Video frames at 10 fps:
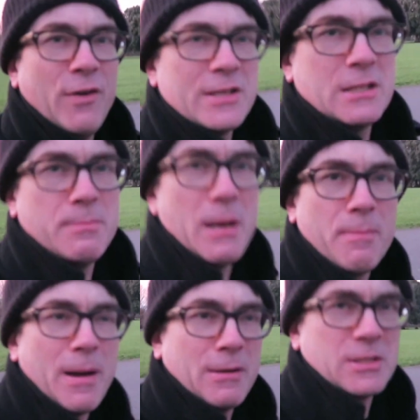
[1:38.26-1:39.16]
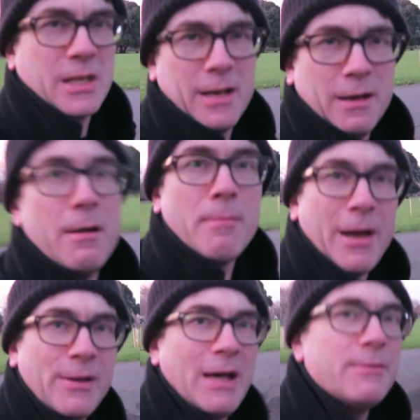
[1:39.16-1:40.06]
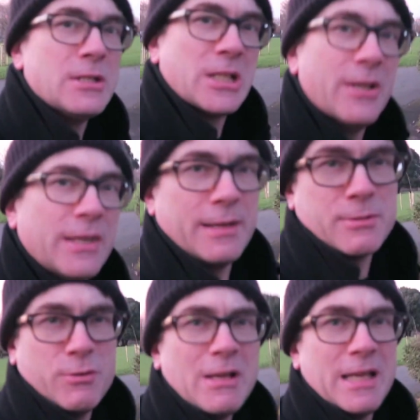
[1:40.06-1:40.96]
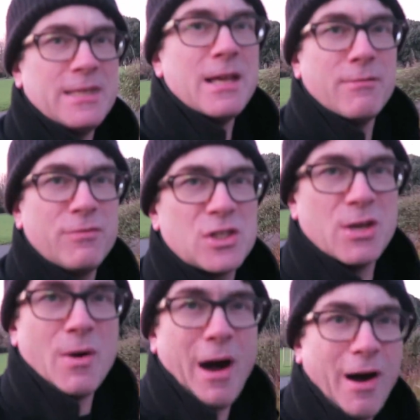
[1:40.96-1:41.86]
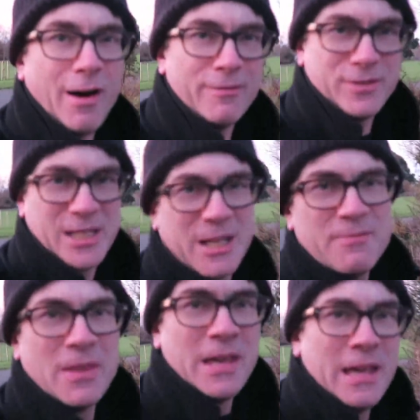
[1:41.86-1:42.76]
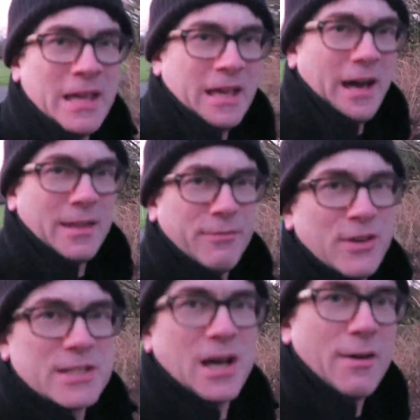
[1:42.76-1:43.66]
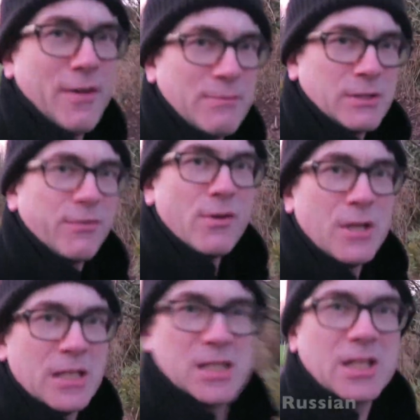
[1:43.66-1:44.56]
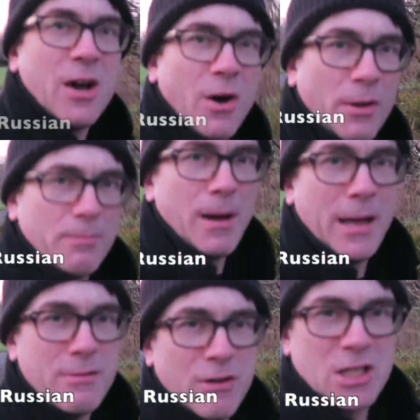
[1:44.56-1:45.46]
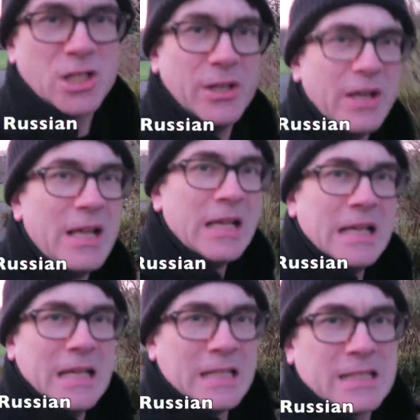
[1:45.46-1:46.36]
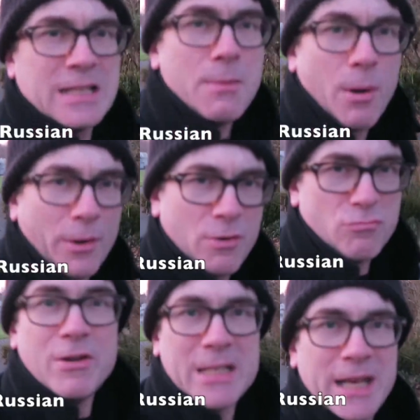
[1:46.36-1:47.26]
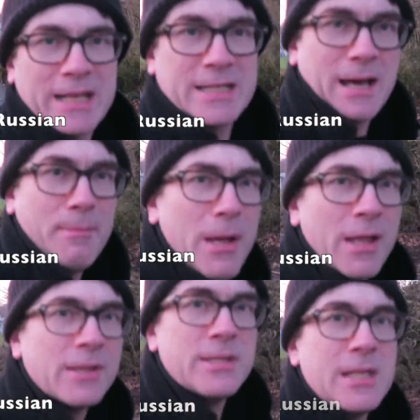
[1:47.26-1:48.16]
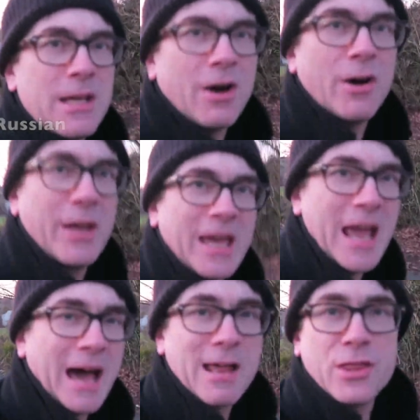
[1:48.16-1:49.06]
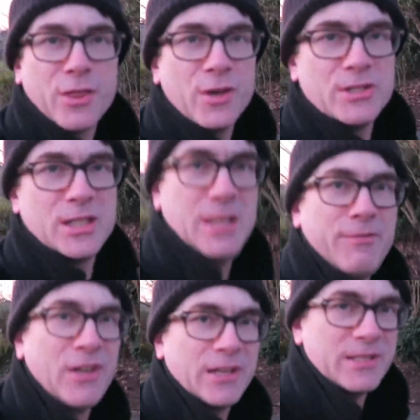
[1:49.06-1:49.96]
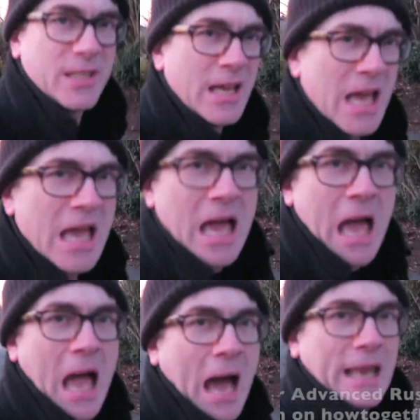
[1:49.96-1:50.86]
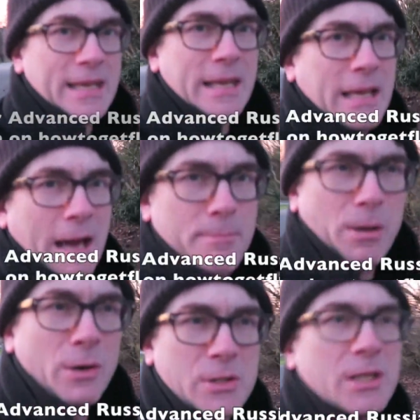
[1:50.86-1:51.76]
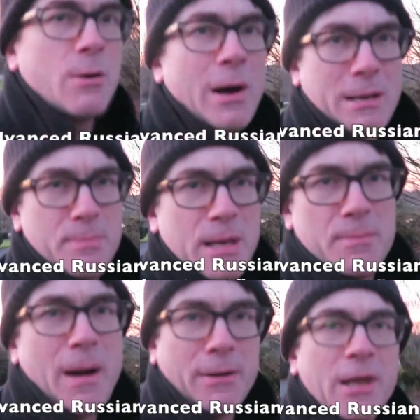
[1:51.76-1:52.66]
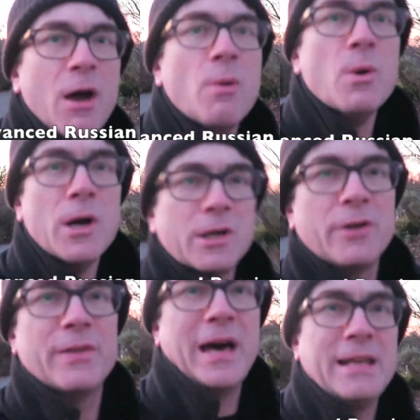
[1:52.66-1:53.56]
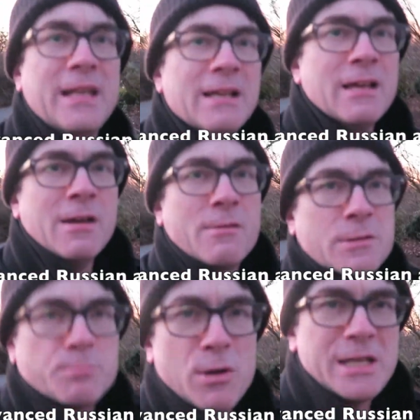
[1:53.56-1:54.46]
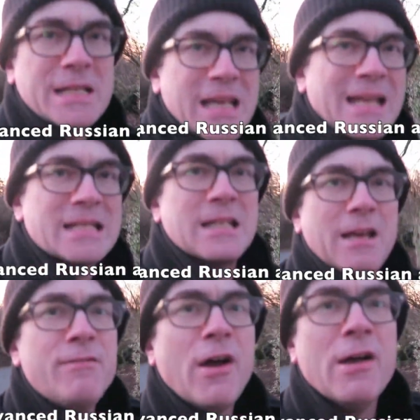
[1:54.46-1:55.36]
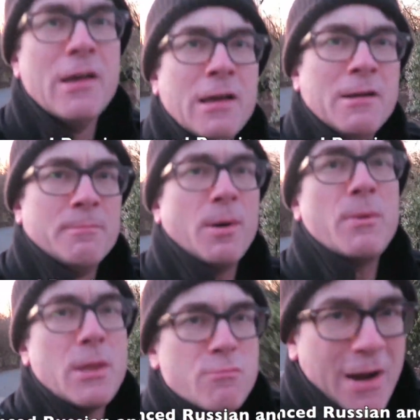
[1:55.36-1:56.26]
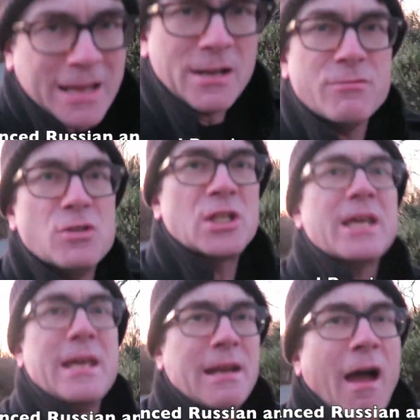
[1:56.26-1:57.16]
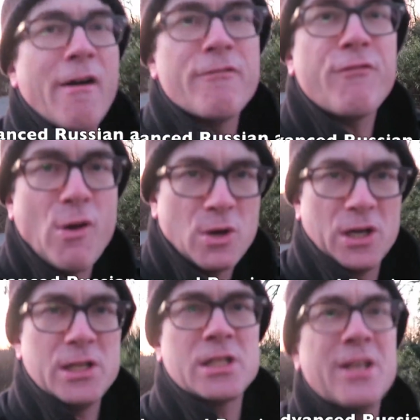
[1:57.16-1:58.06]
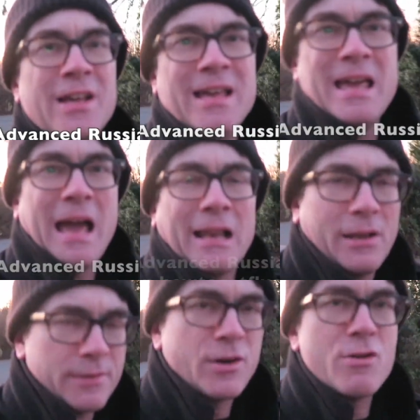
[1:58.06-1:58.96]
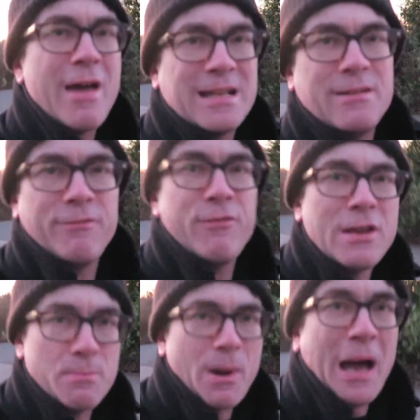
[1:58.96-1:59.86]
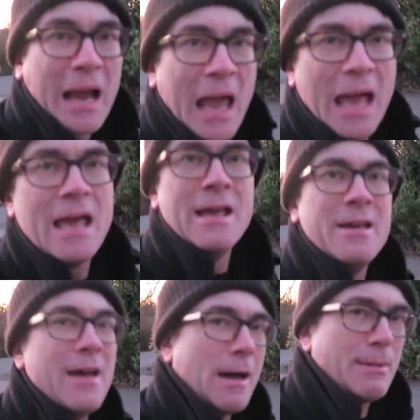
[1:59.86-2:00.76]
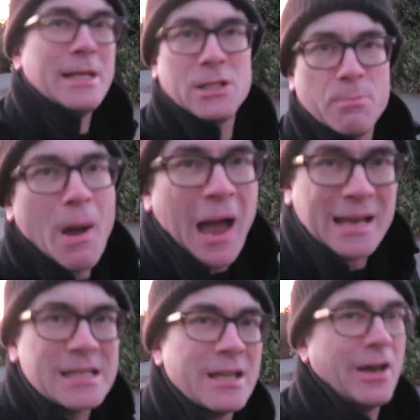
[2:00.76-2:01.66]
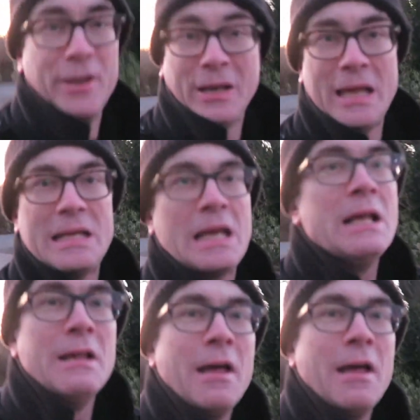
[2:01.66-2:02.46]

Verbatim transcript: first a bit about uh, my own language learning. It was really a year of two halves. And the first half I was focused on my Russian C1 written exam, the TRKI third certificate, and we blogged quite a bit about work on that. It was pretty intensive, but with a regular routine, focus, a lot of corrective feedback, I managed to pass, unlike